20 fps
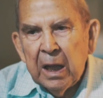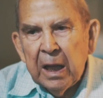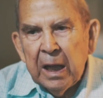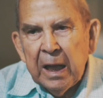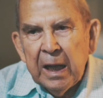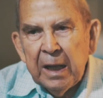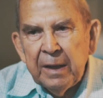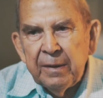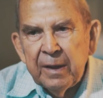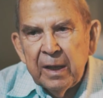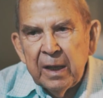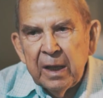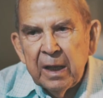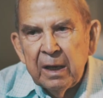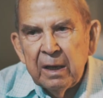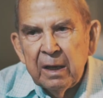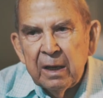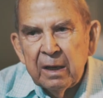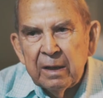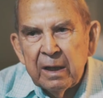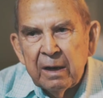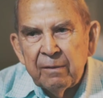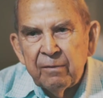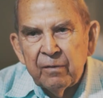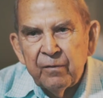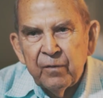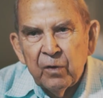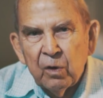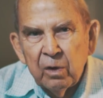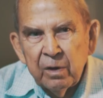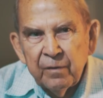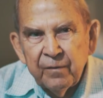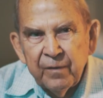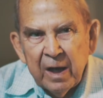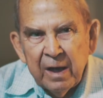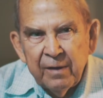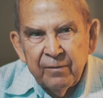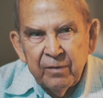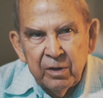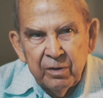And then there were
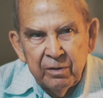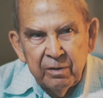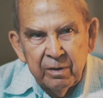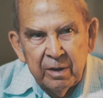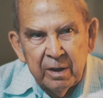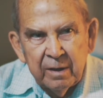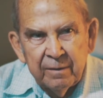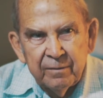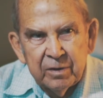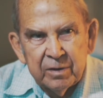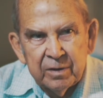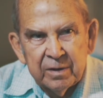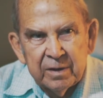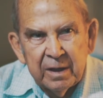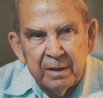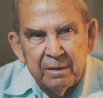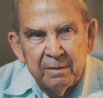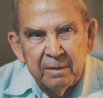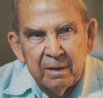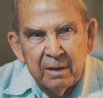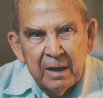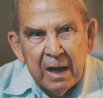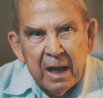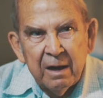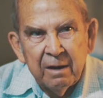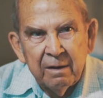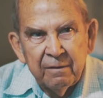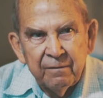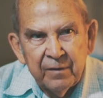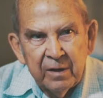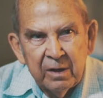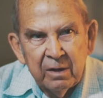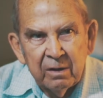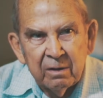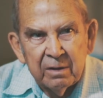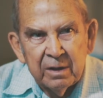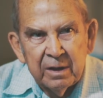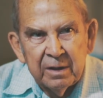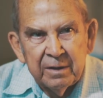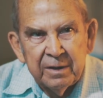4,500 of us at Lowry
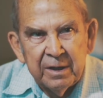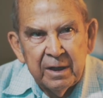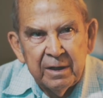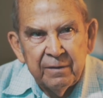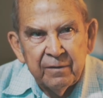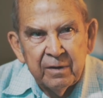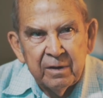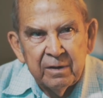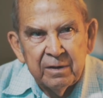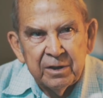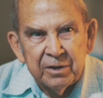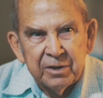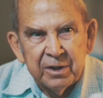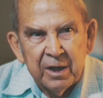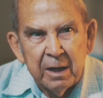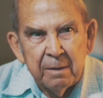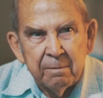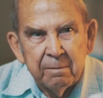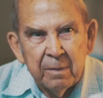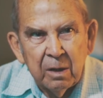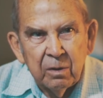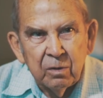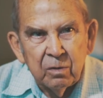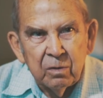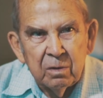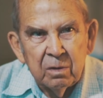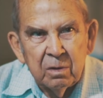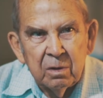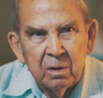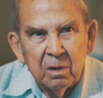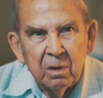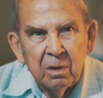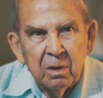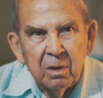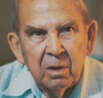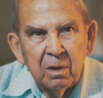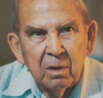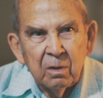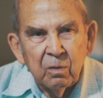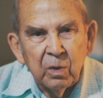Field in Denver in the same boat.
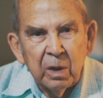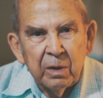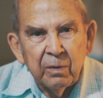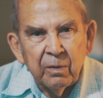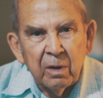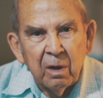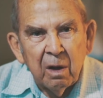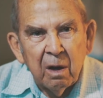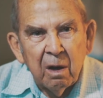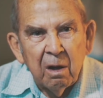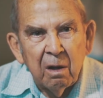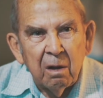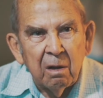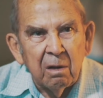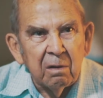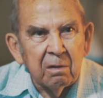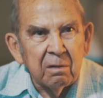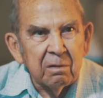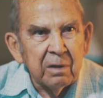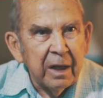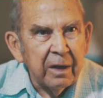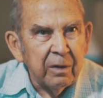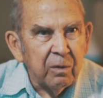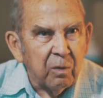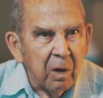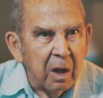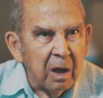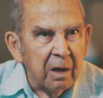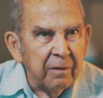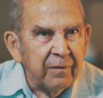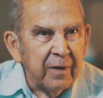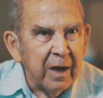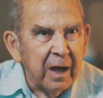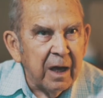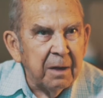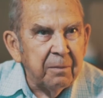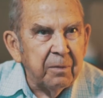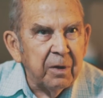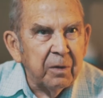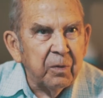We had
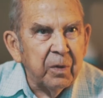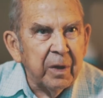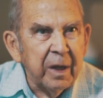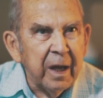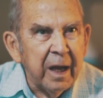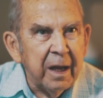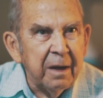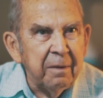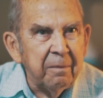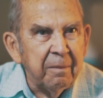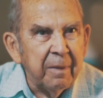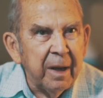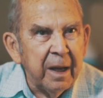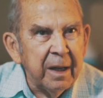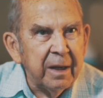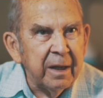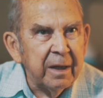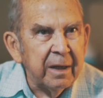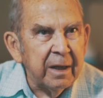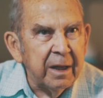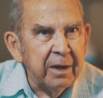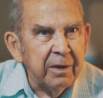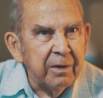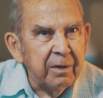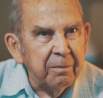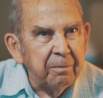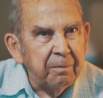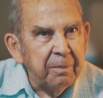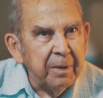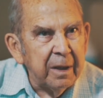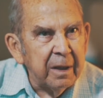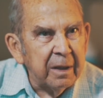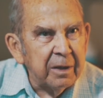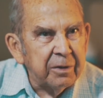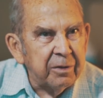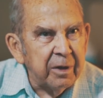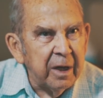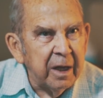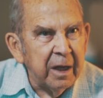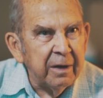qualified, but we hadn't made it into being
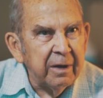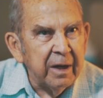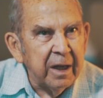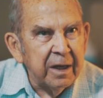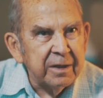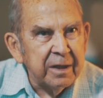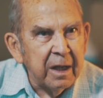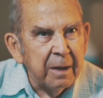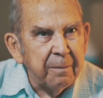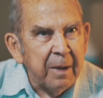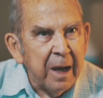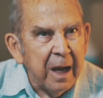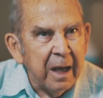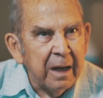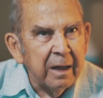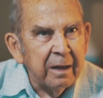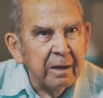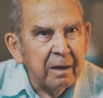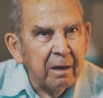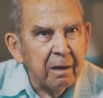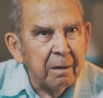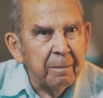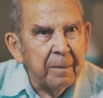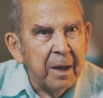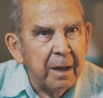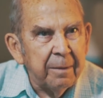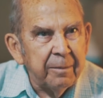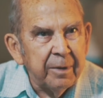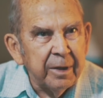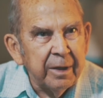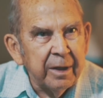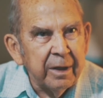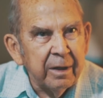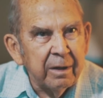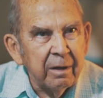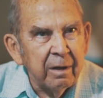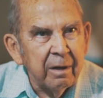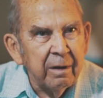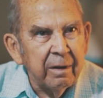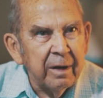trained as a pilot or a
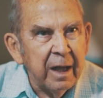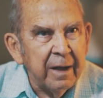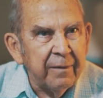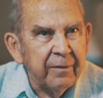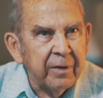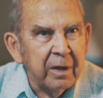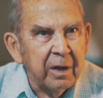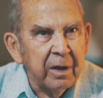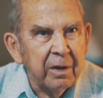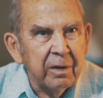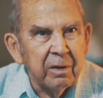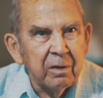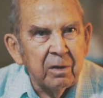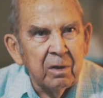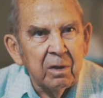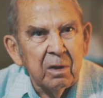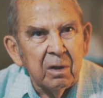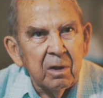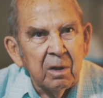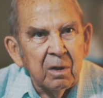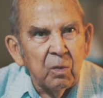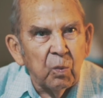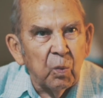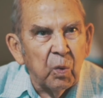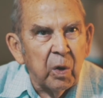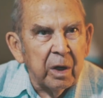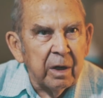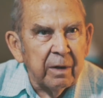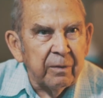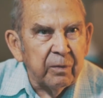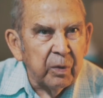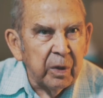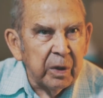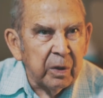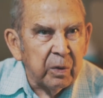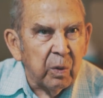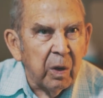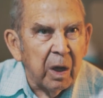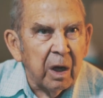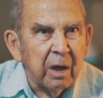bombardier or navigator, whatever we
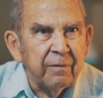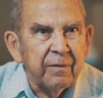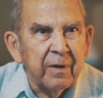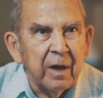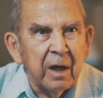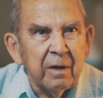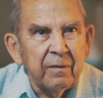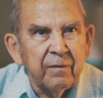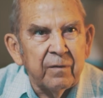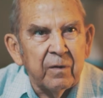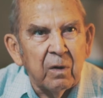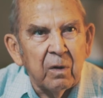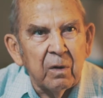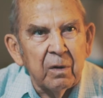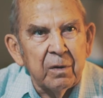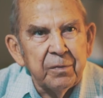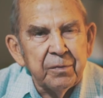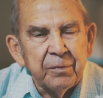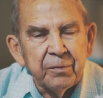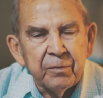qualified for.